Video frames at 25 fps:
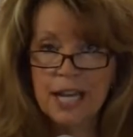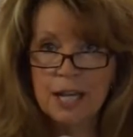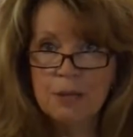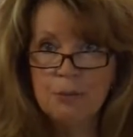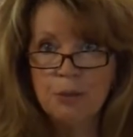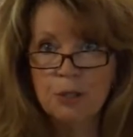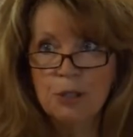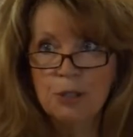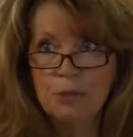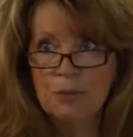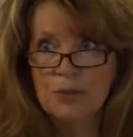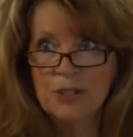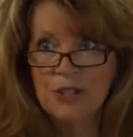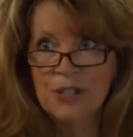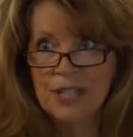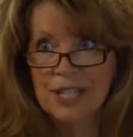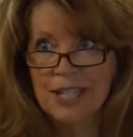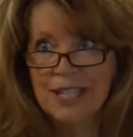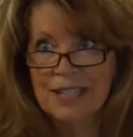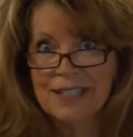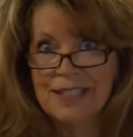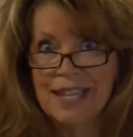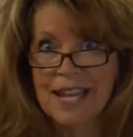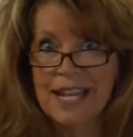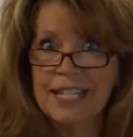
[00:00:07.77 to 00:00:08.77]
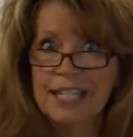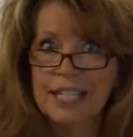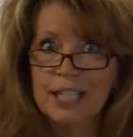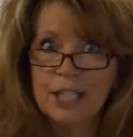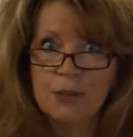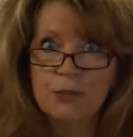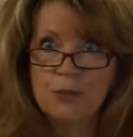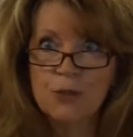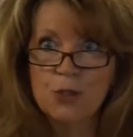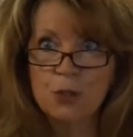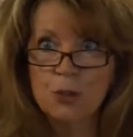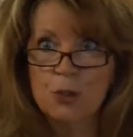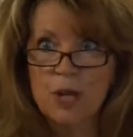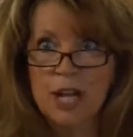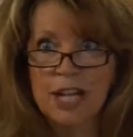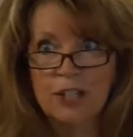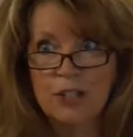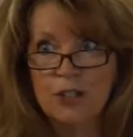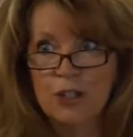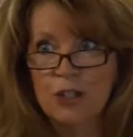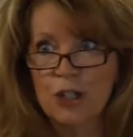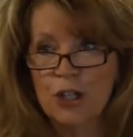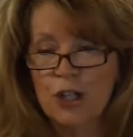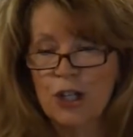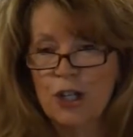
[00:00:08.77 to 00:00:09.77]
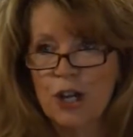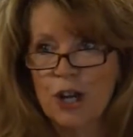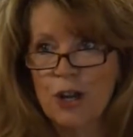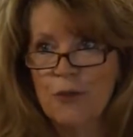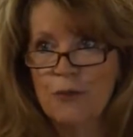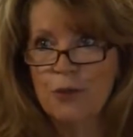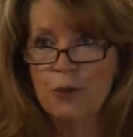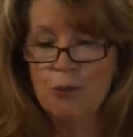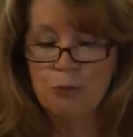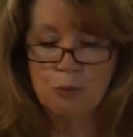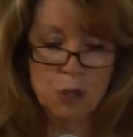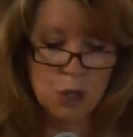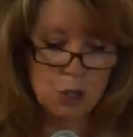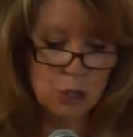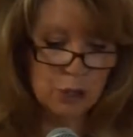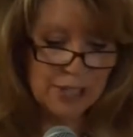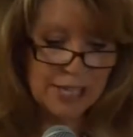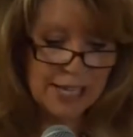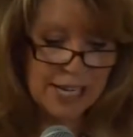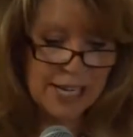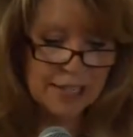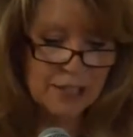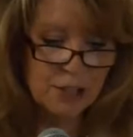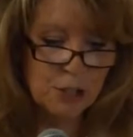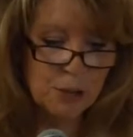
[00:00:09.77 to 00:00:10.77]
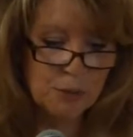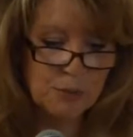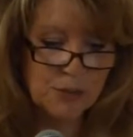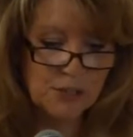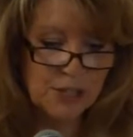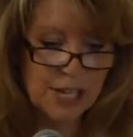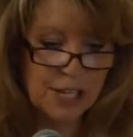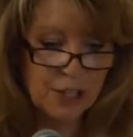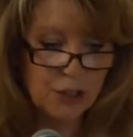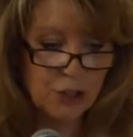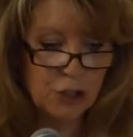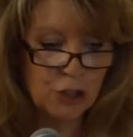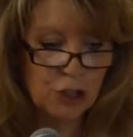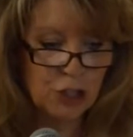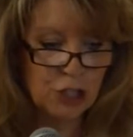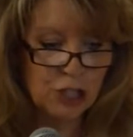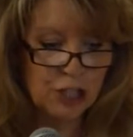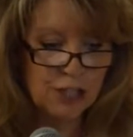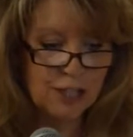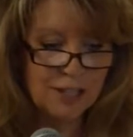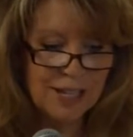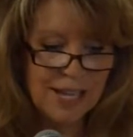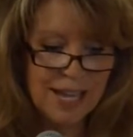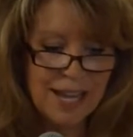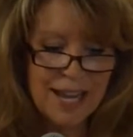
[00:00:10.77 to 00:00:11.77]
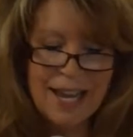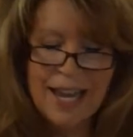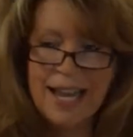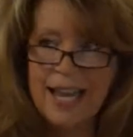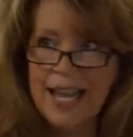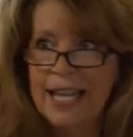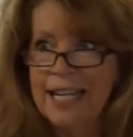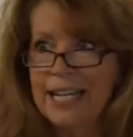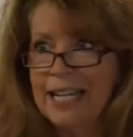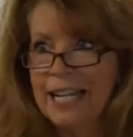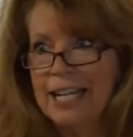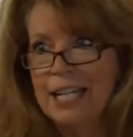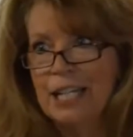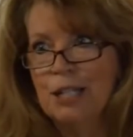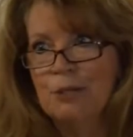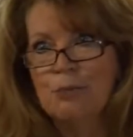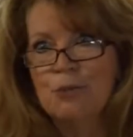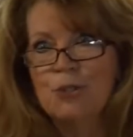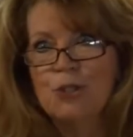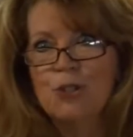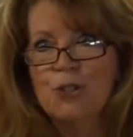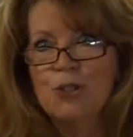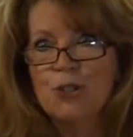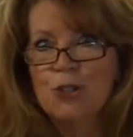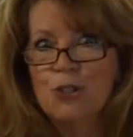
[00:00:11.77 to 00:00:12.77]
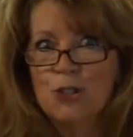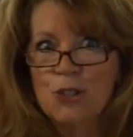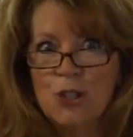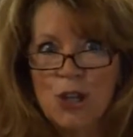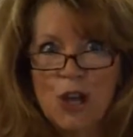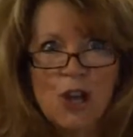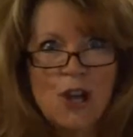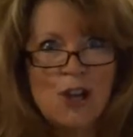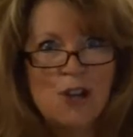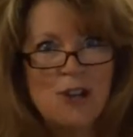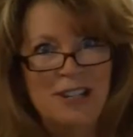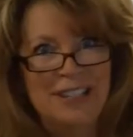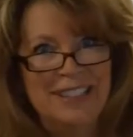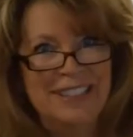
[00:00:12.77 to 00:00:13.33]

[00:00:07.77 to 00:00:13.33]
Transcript: Abrams, the executive director of the Rose Andom Center, and I am so.